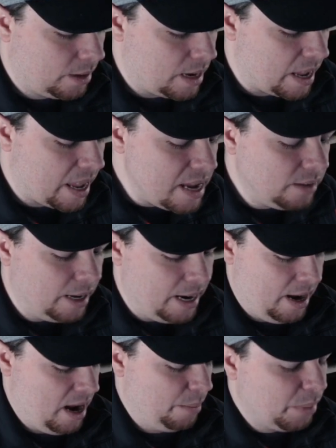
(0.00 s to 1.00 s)

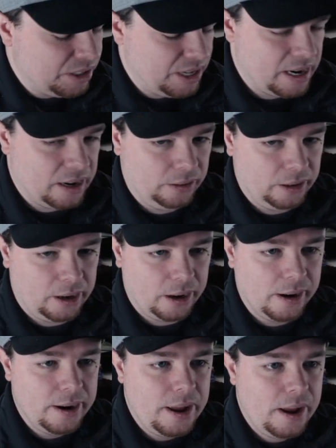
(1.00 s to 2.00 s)
healing in
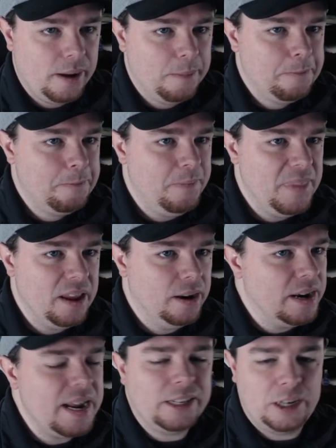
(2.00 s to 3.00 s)
particular
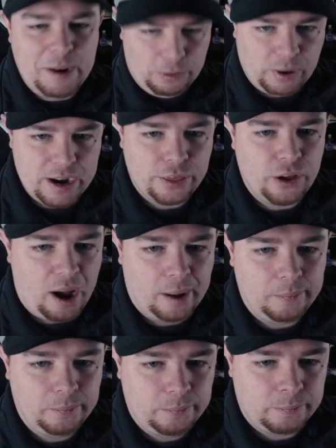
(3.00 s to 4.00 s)
needs to be rethought
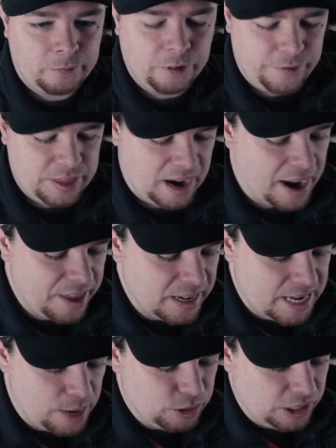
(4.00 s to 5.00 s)
for 5th. I
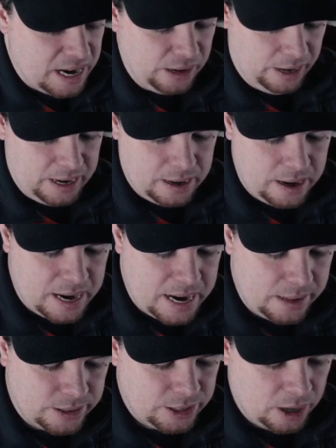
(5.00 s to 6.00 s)
think damage and healing
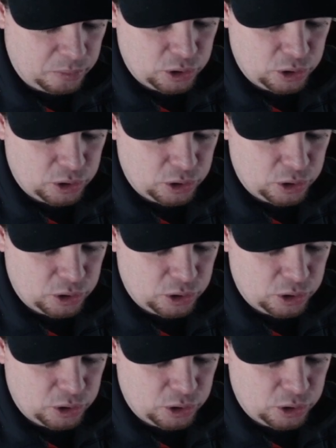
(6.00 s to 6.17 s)
needs some